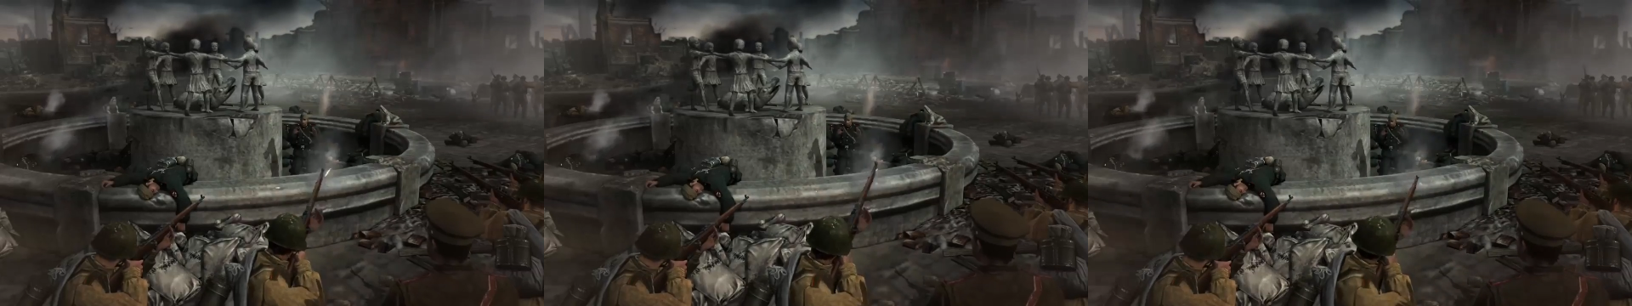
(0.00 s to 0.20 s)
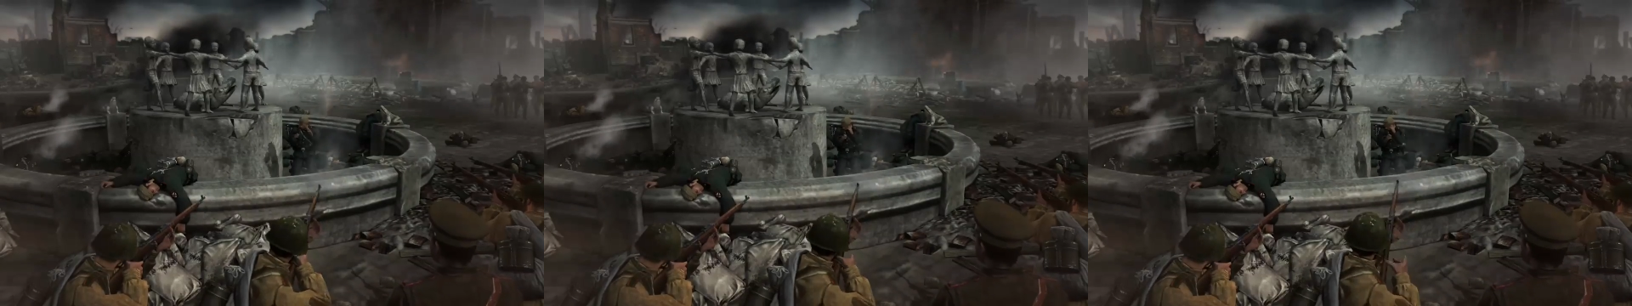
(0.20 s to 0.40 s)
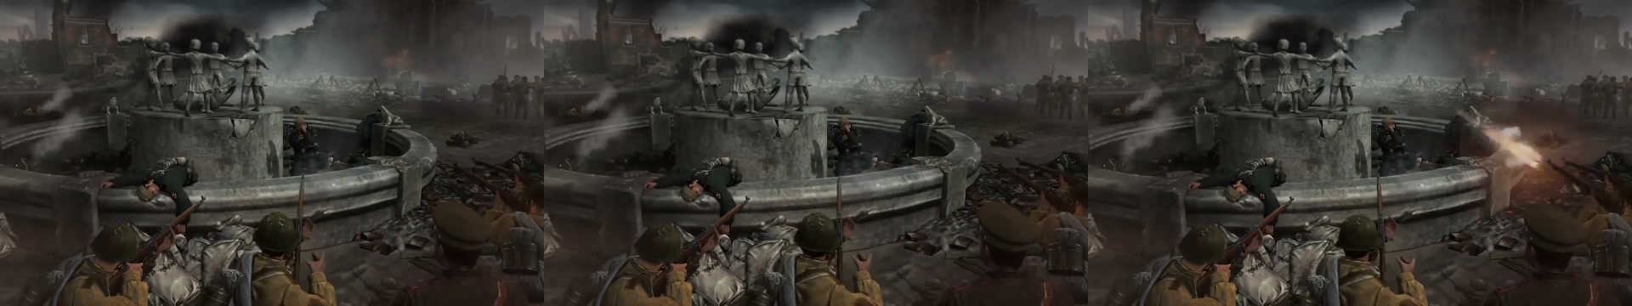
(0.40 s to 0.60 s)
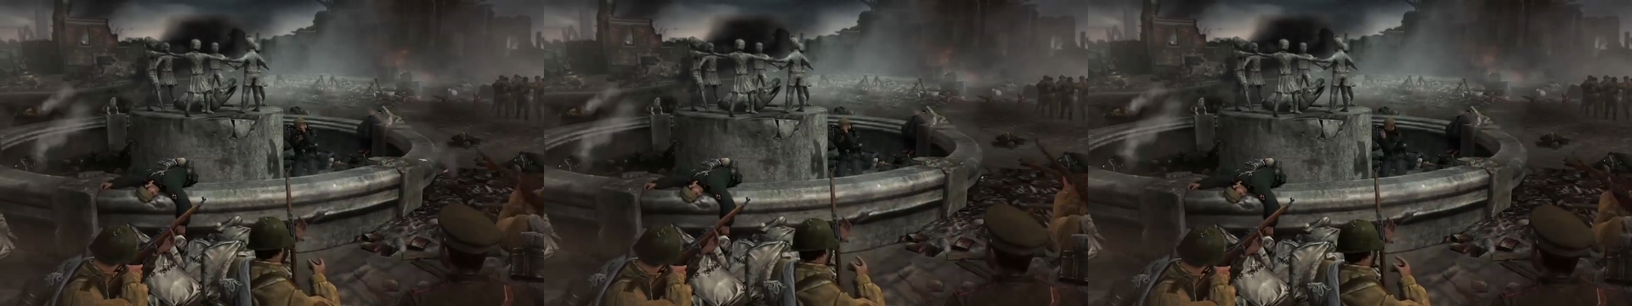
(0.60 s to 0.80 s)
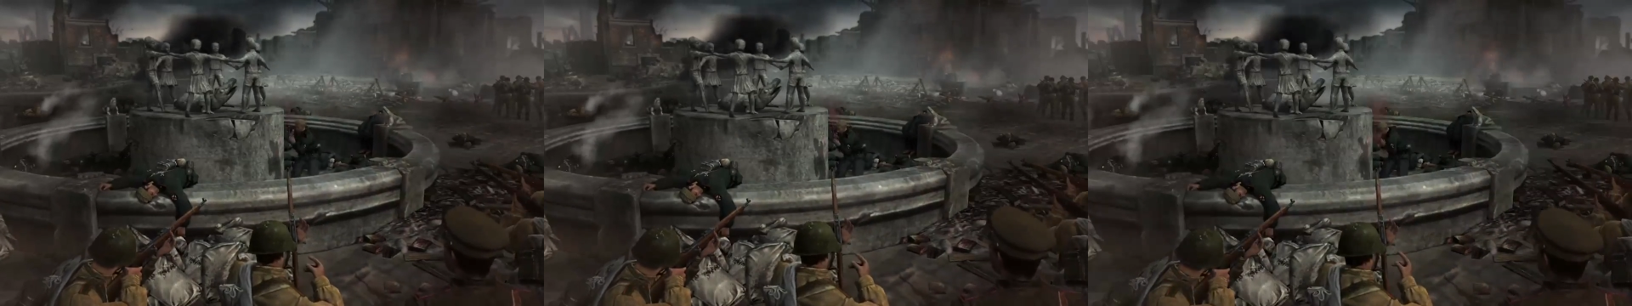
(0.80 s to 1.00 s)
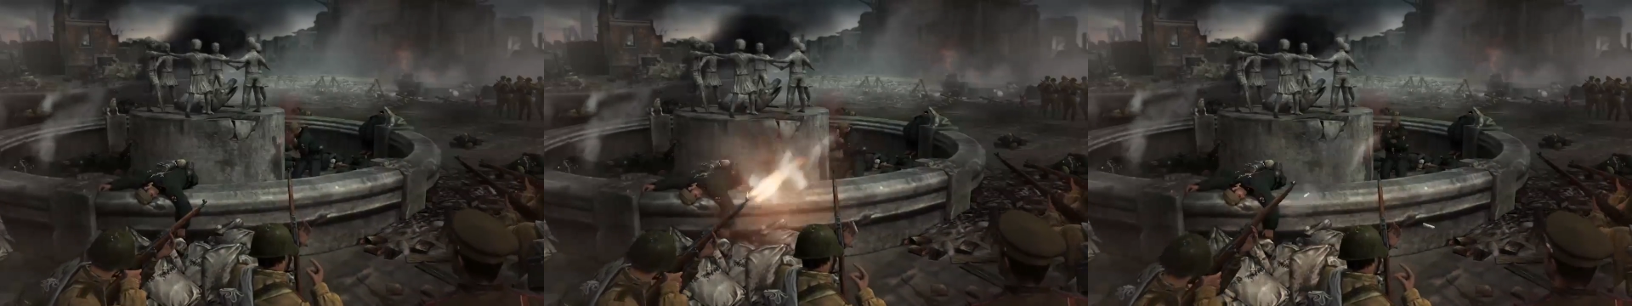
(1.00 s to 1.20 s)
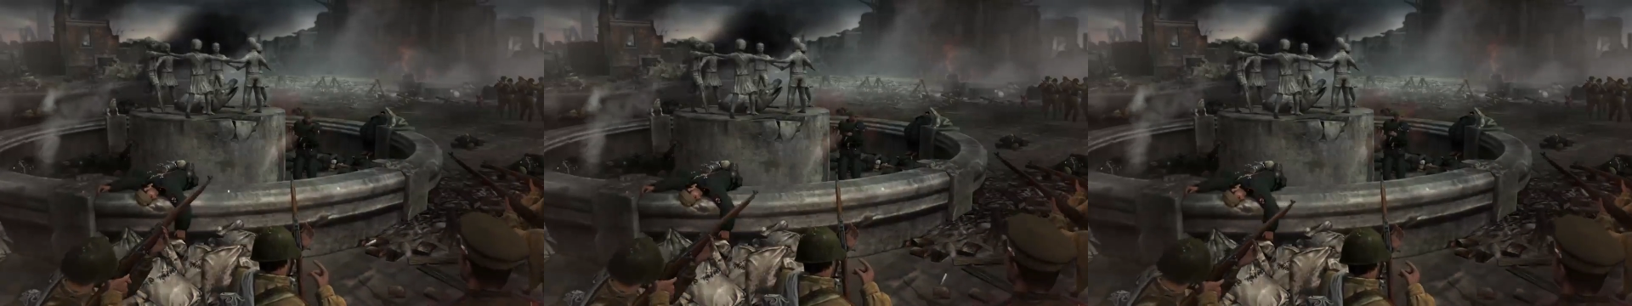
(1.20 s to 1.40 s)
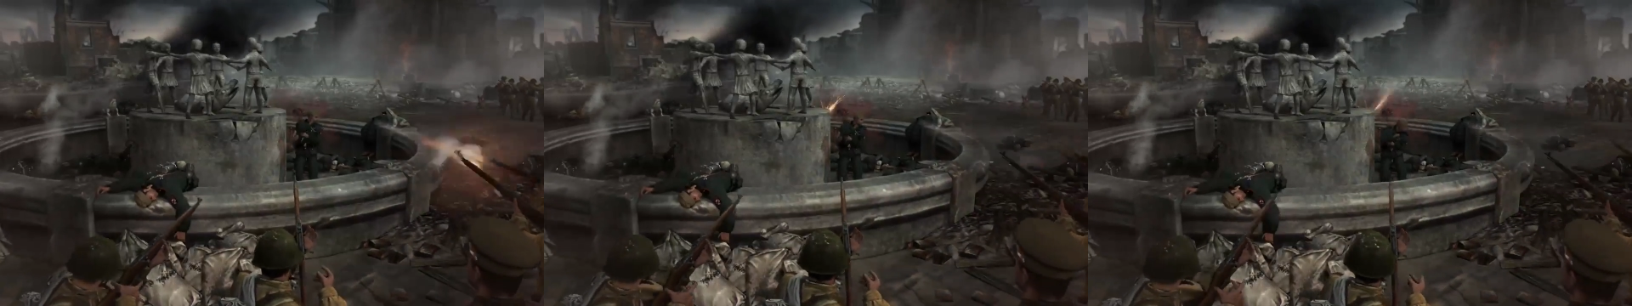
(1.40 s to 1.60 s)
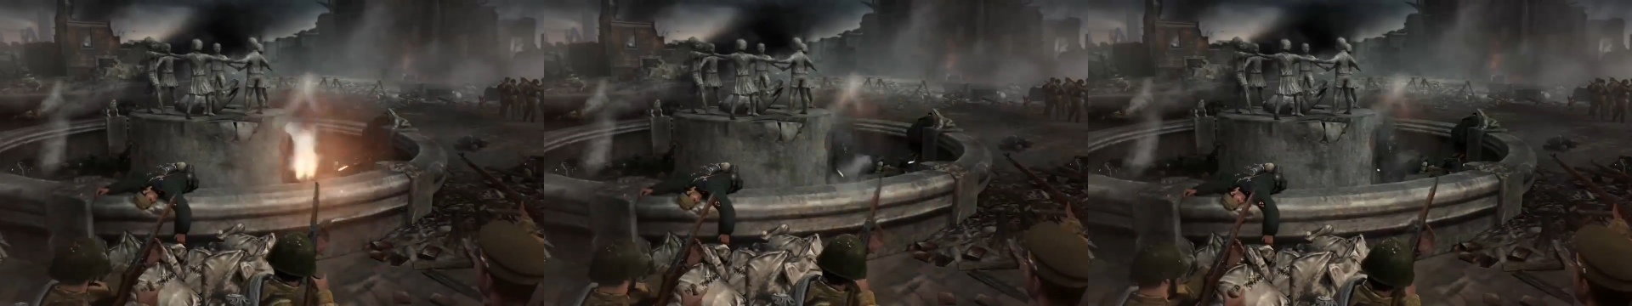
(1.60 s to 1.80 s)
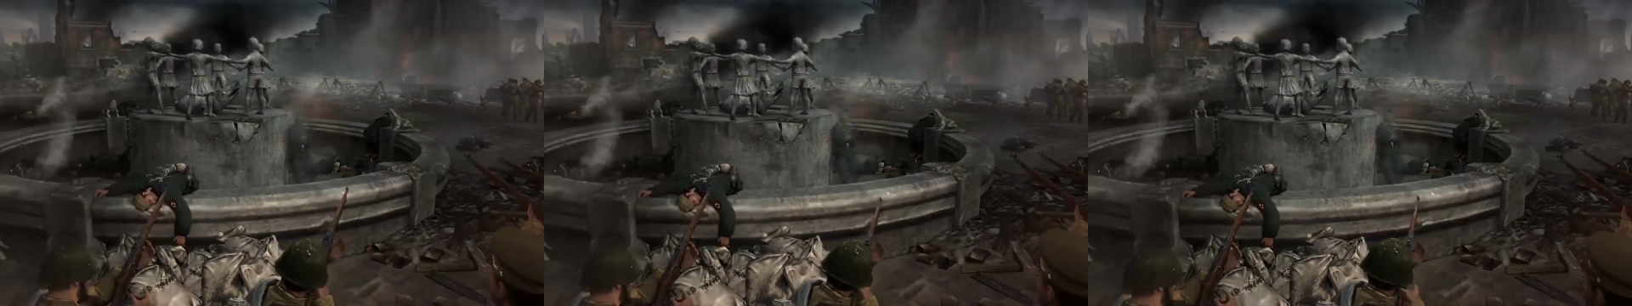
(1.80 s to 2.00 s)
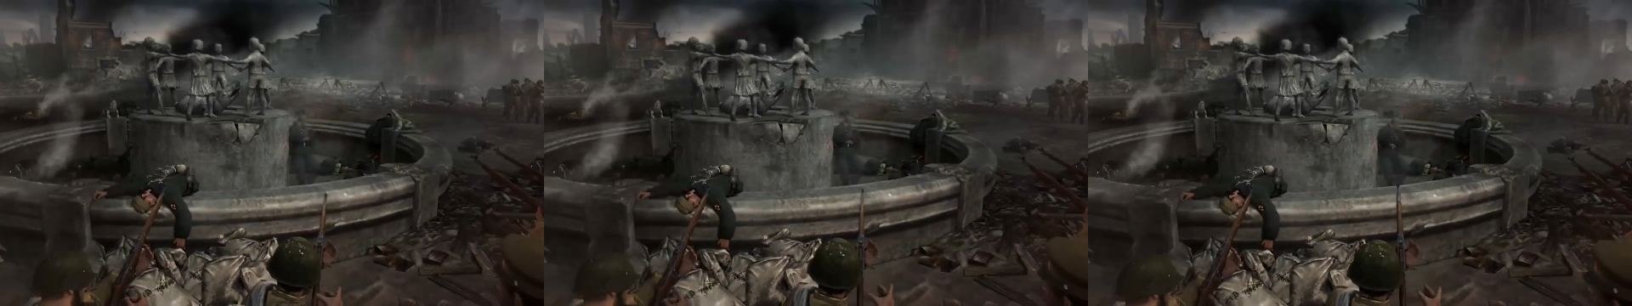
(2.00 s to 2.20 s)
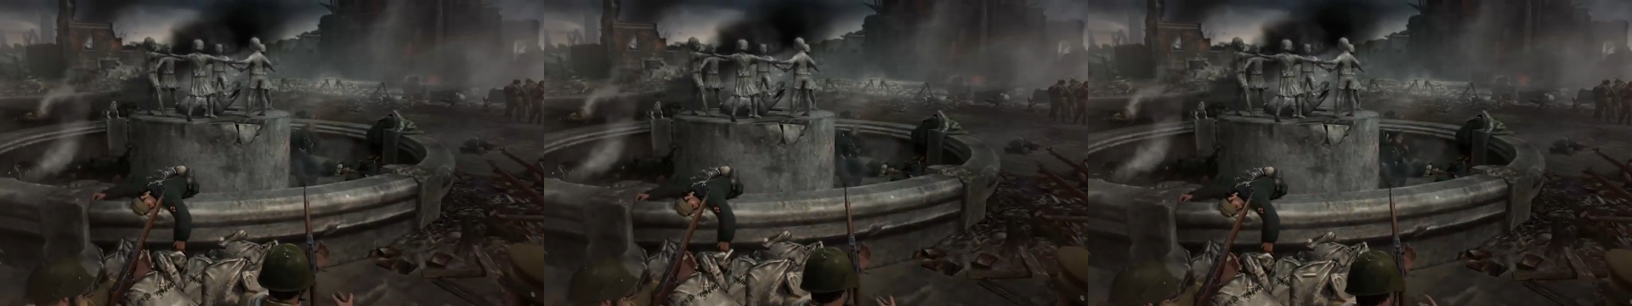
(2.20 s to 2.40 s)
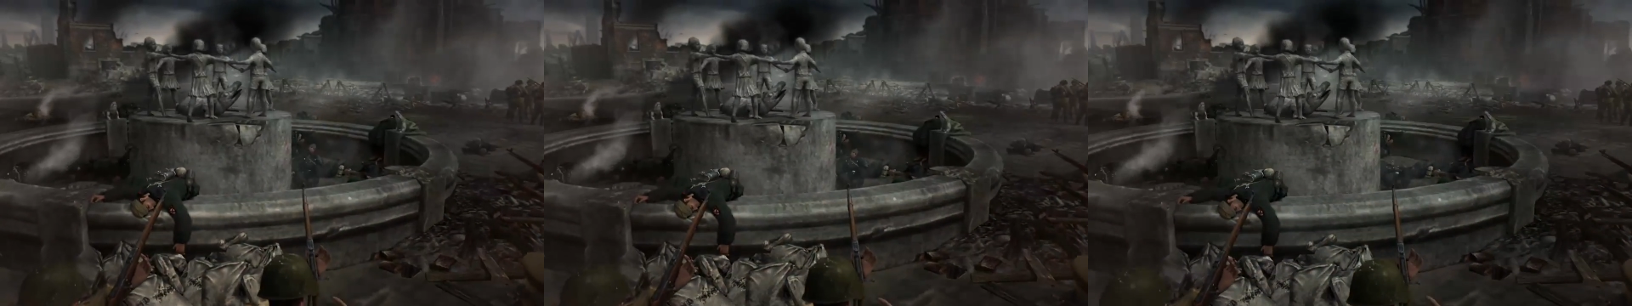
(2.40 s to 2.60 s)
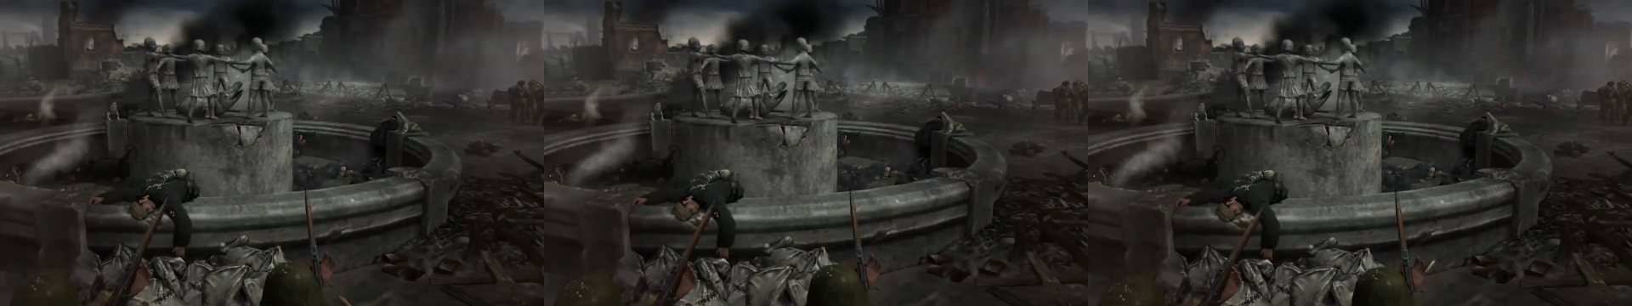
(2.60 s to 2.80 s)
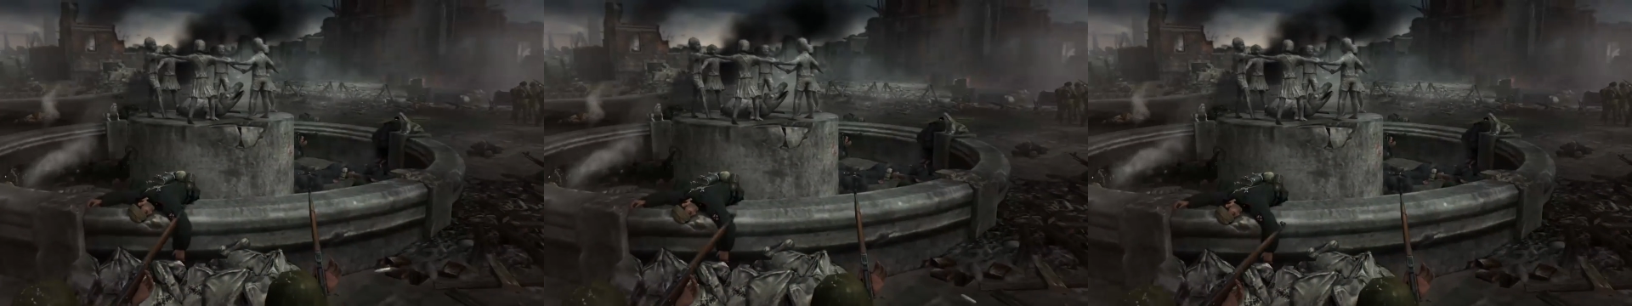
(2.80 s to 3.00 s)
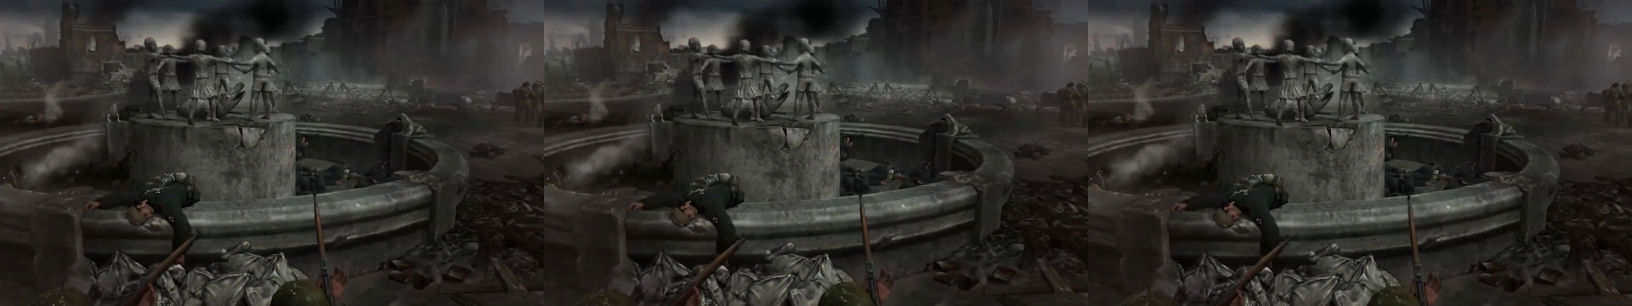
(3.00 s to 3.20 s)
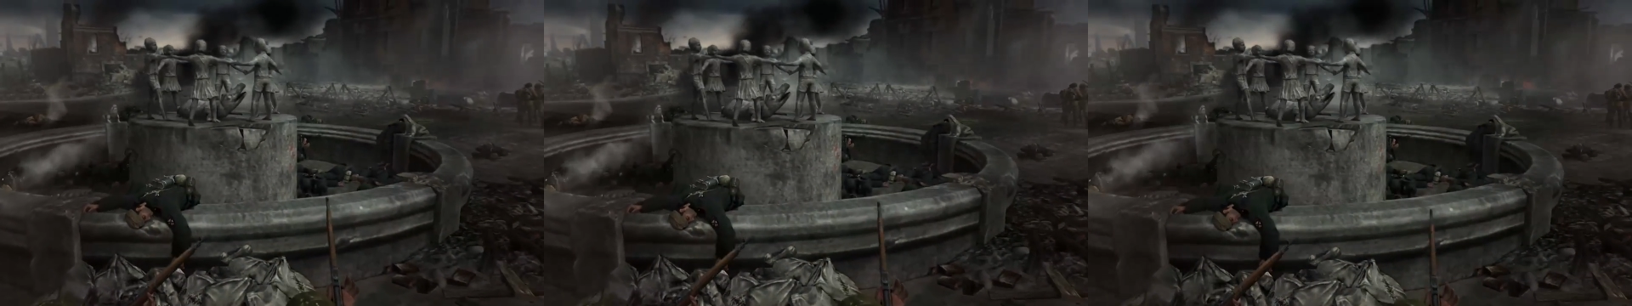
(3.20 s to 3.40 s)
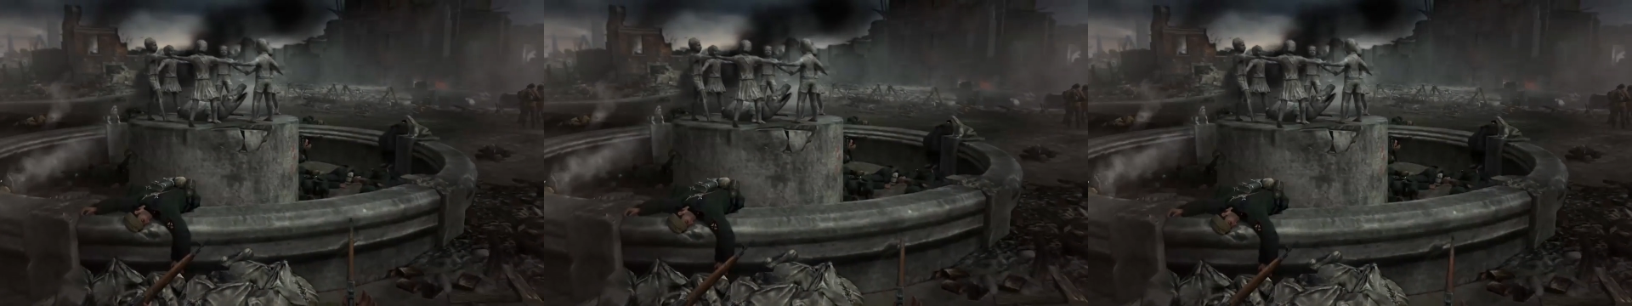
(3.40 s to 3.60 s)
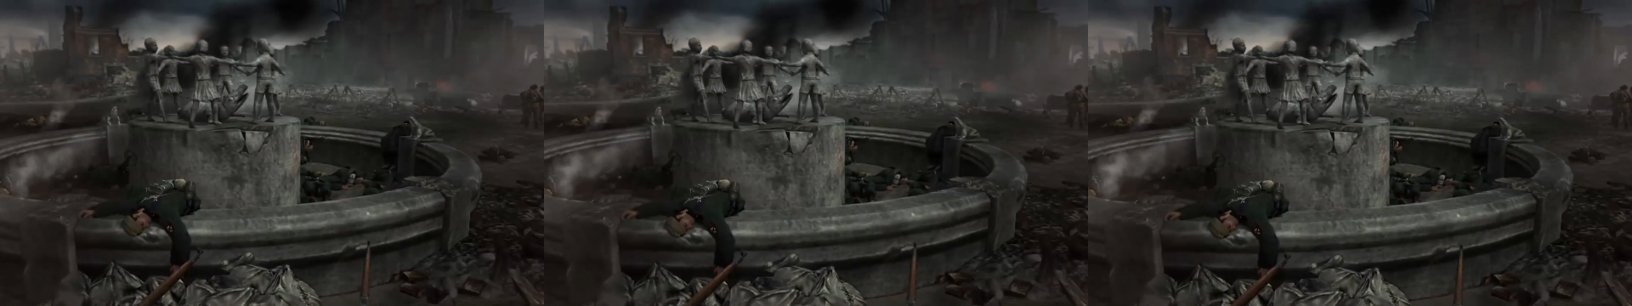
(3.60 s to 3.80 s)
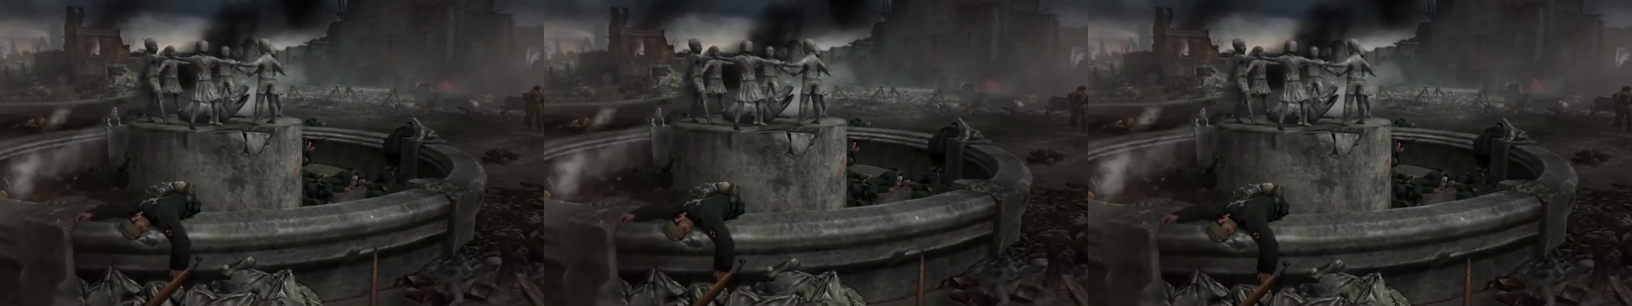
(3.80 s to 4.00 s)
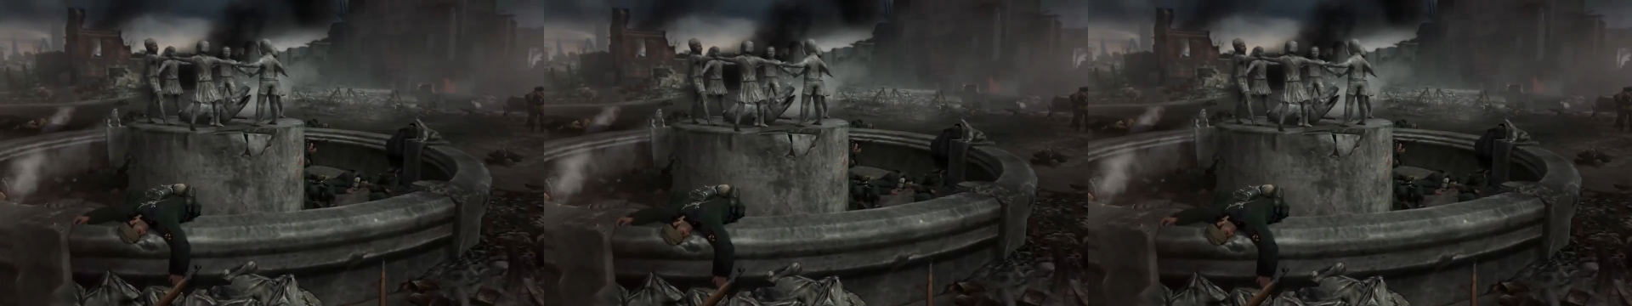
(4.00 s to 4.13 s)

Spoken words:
No face is visible, so there are no lips to read.